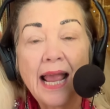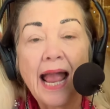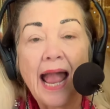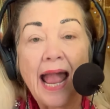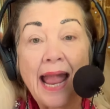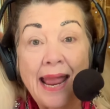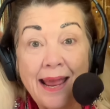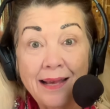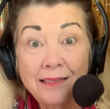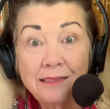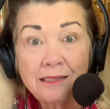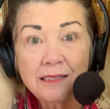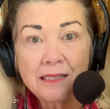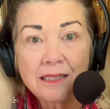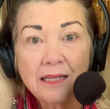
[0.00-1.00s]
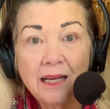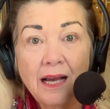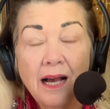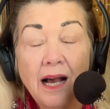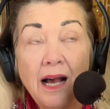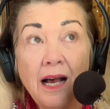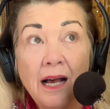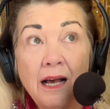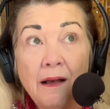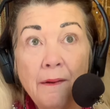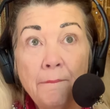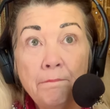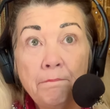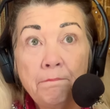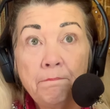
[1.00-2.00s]
And
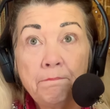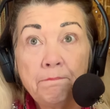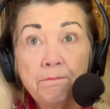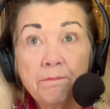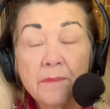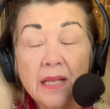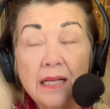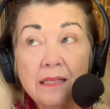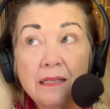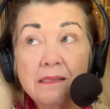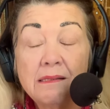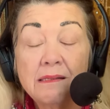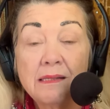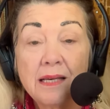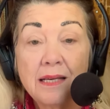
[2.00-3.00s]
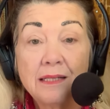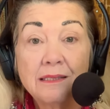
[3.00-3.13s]
let's see,